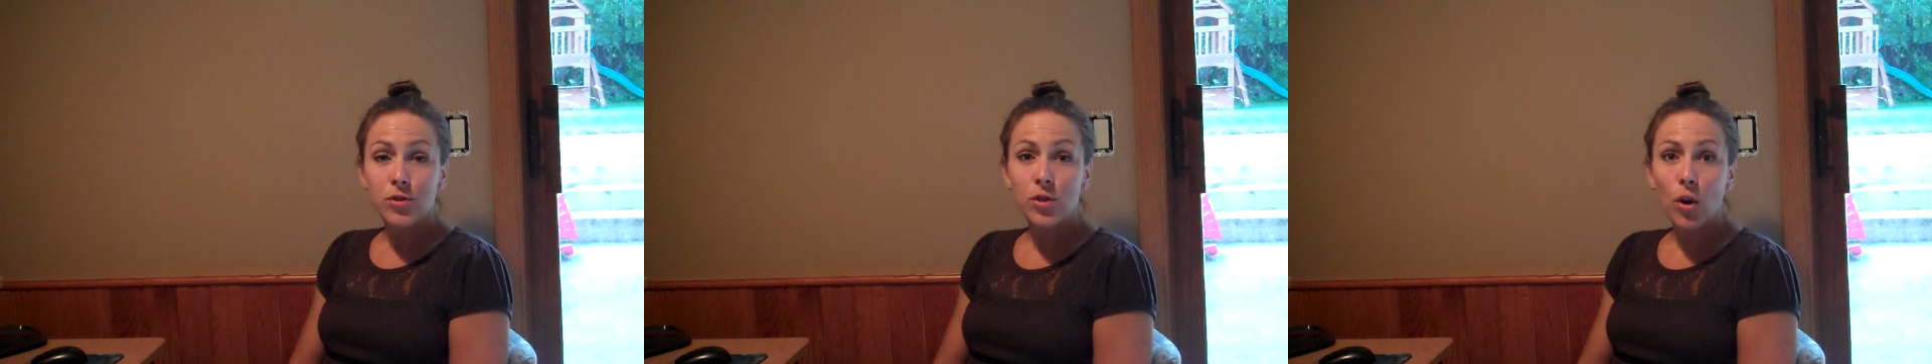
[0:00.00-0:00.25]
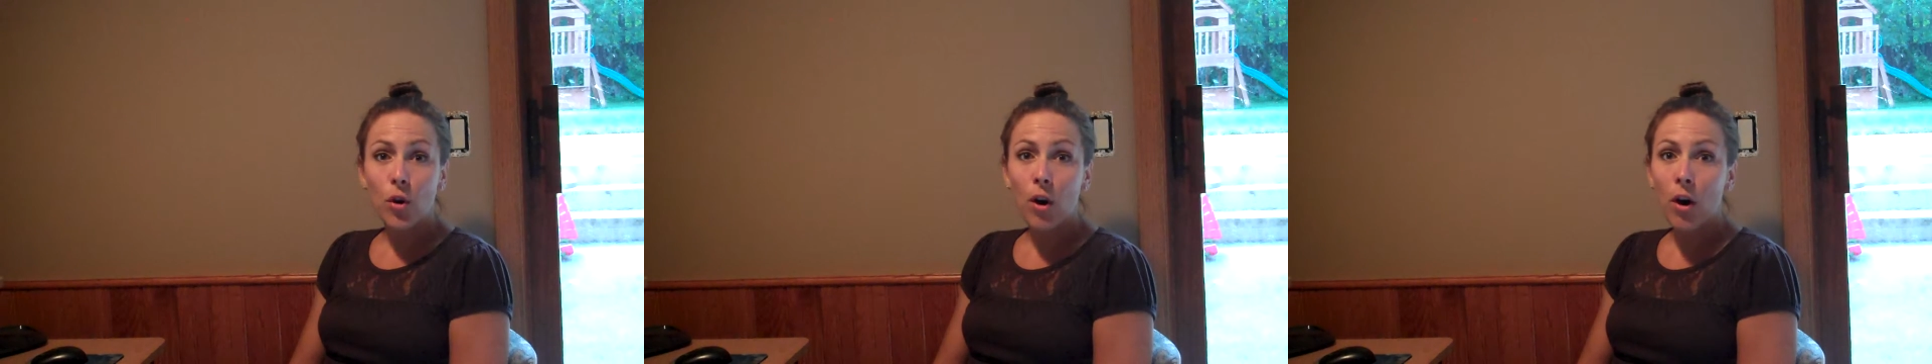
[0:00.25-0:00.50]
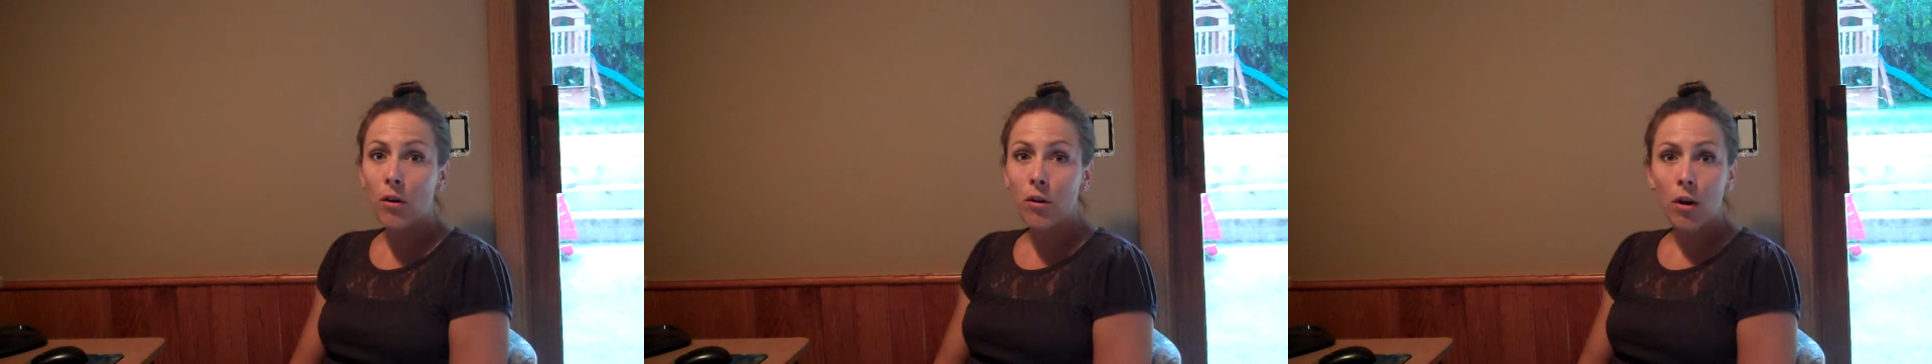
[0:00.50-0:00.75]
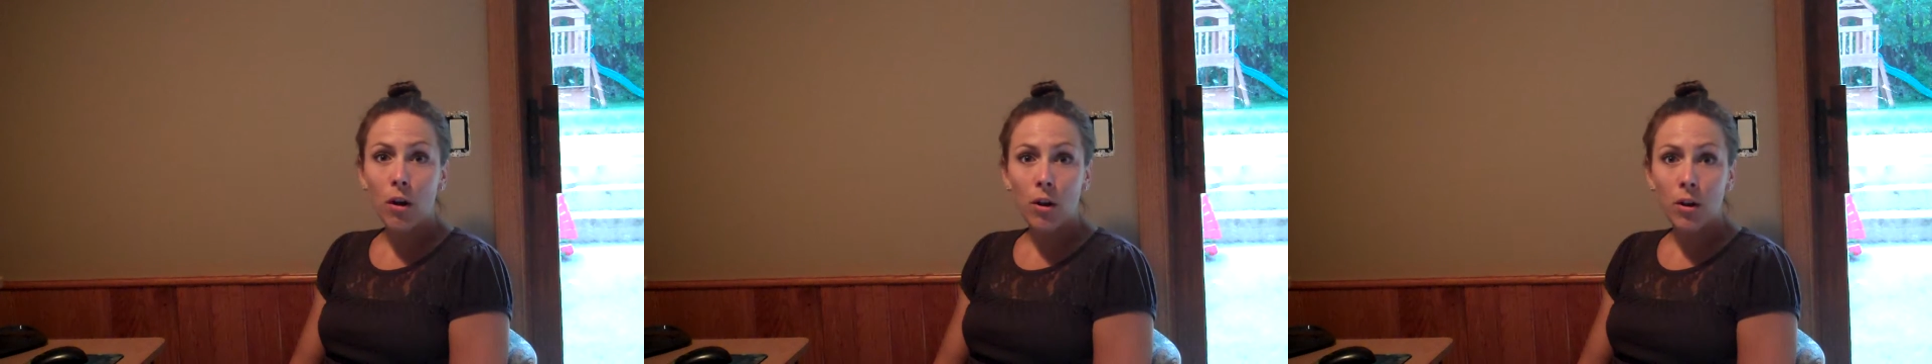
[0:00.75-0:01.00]
So
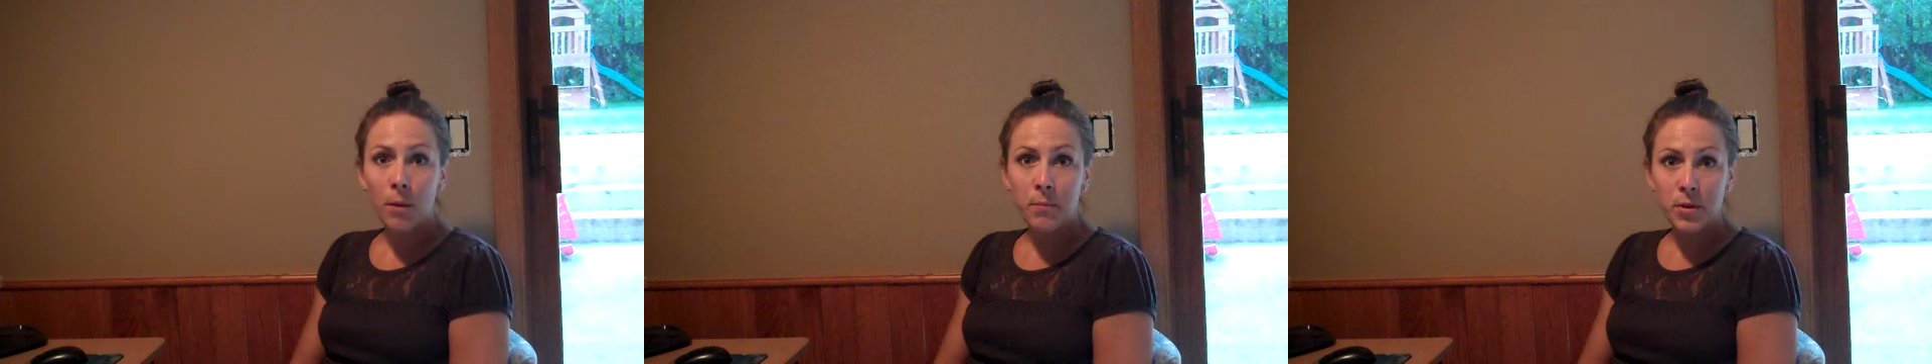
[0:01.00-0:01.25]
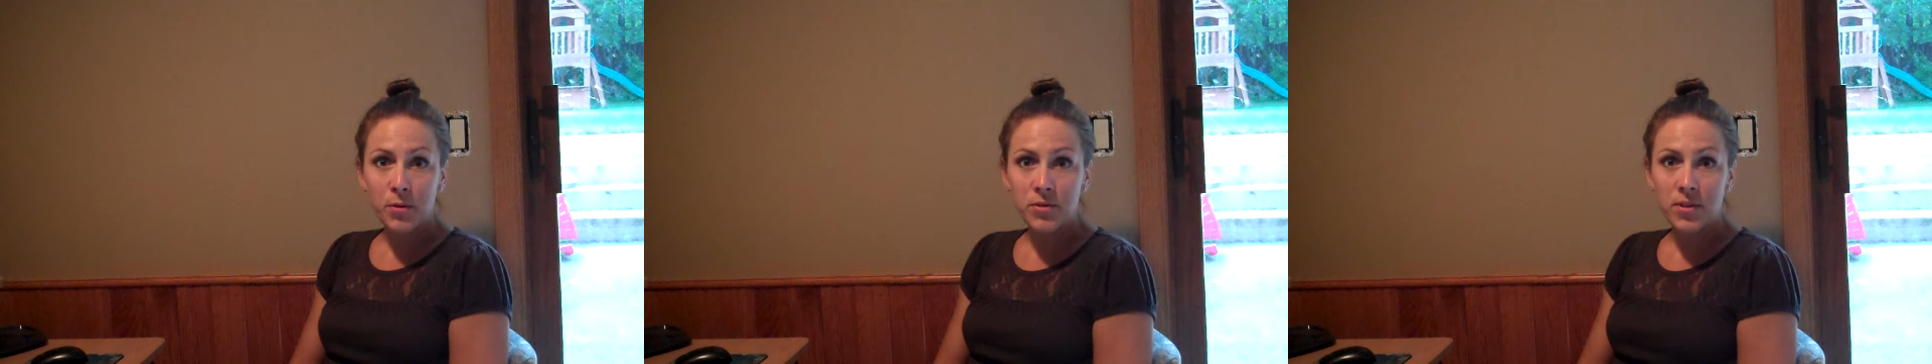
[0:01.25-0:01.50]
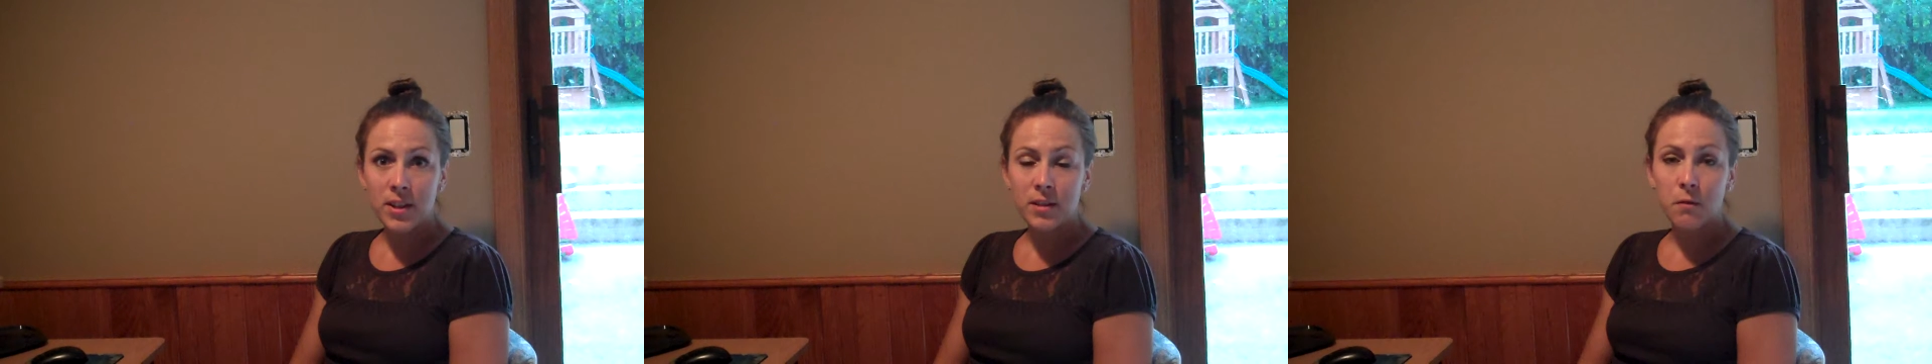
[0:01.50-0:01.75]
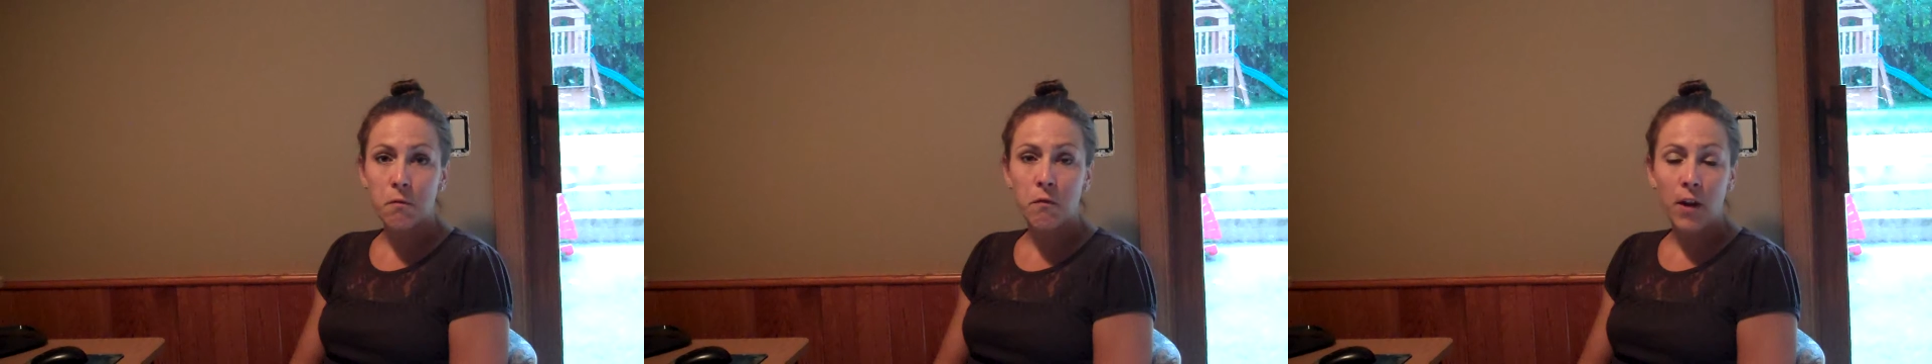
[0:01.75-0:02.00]
alcohol abuse
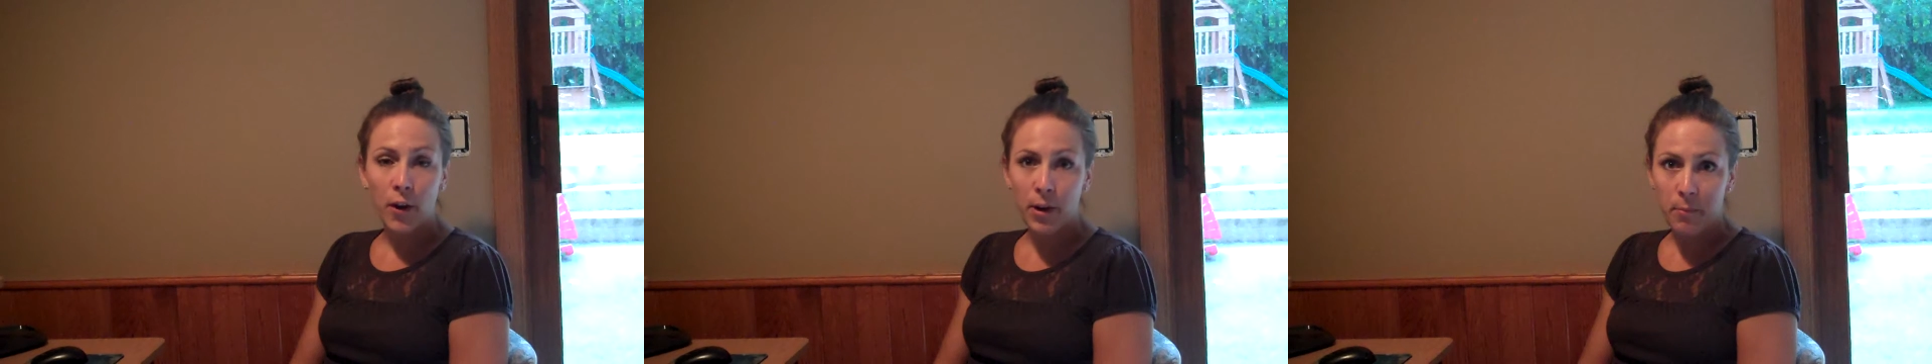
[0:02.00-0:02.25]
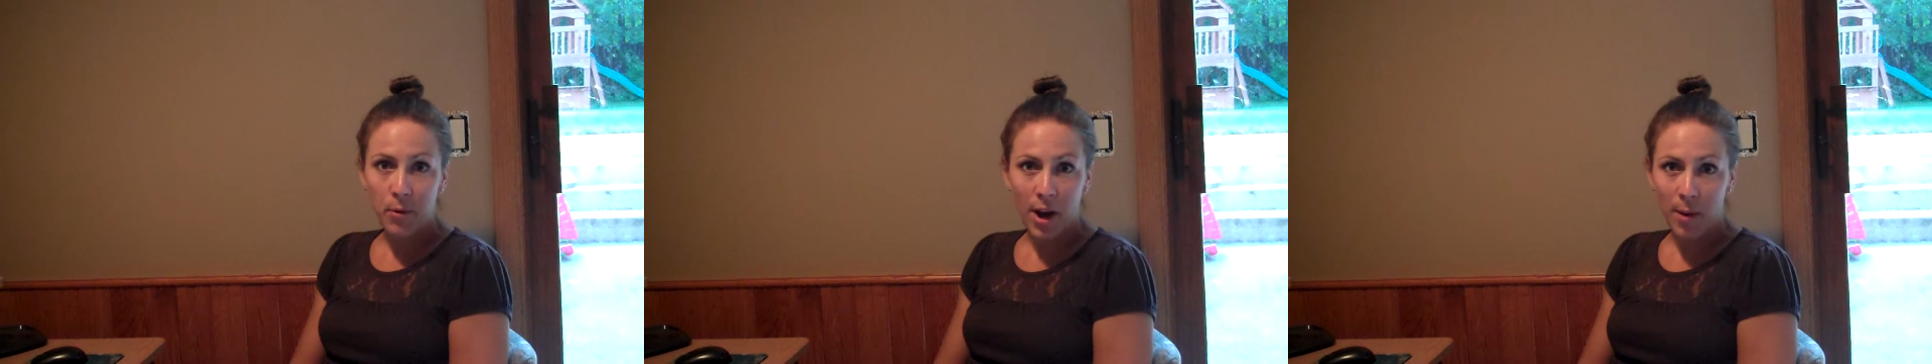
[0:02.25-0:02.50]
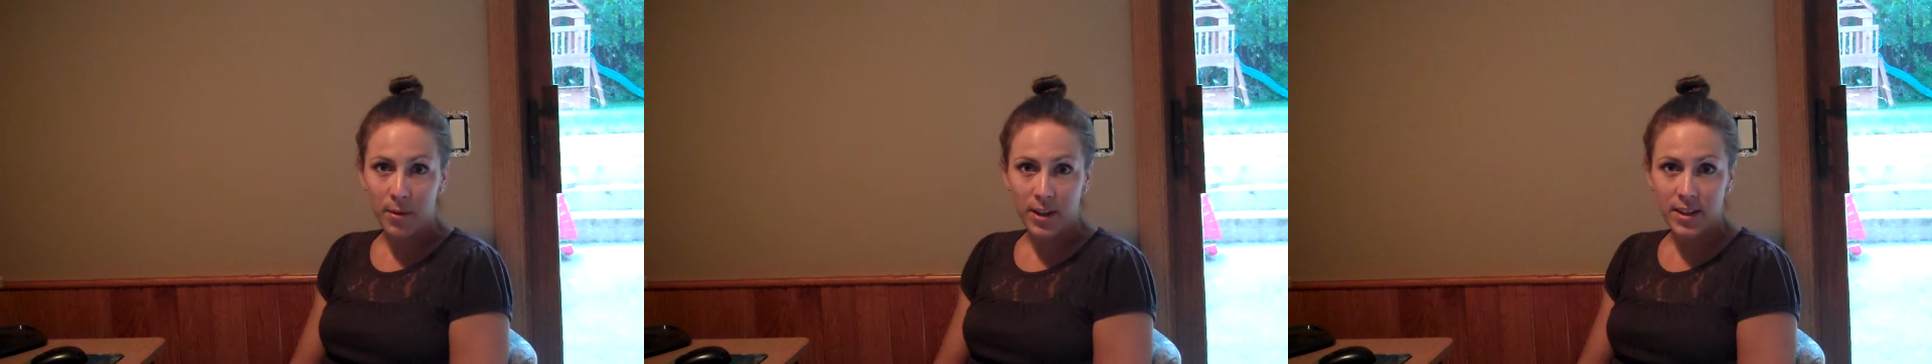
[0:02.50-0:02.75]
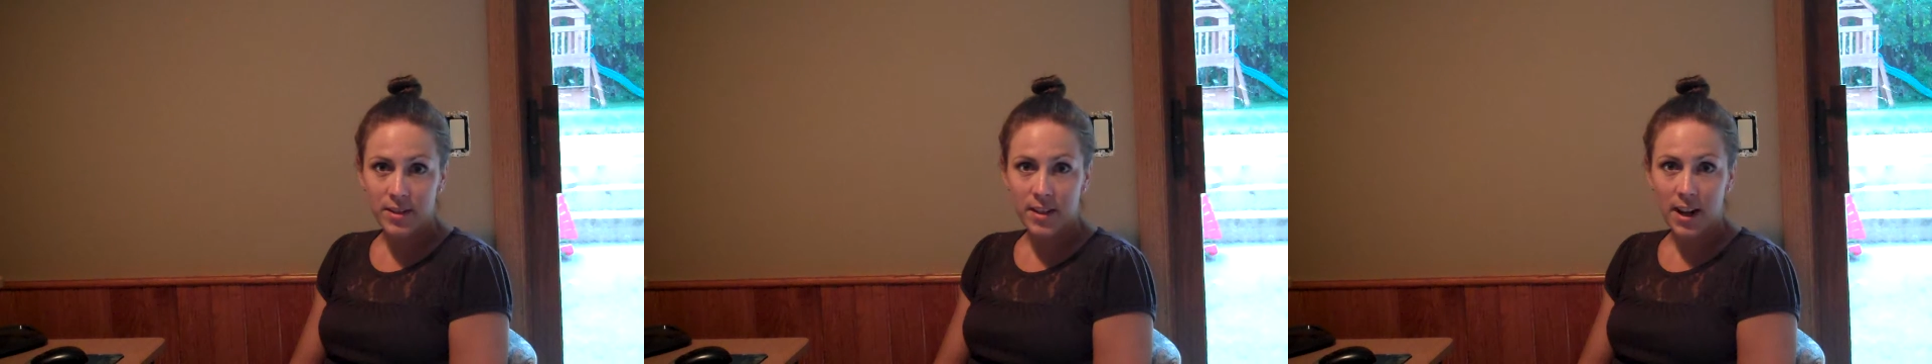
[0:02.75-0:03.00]
is very
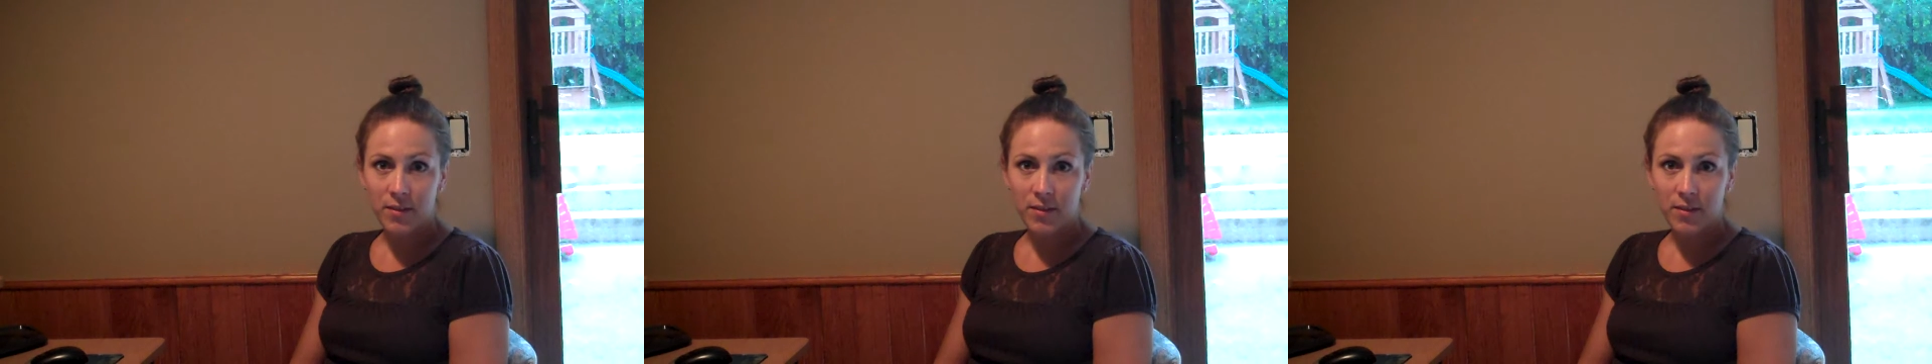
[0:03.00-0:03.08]
prominent.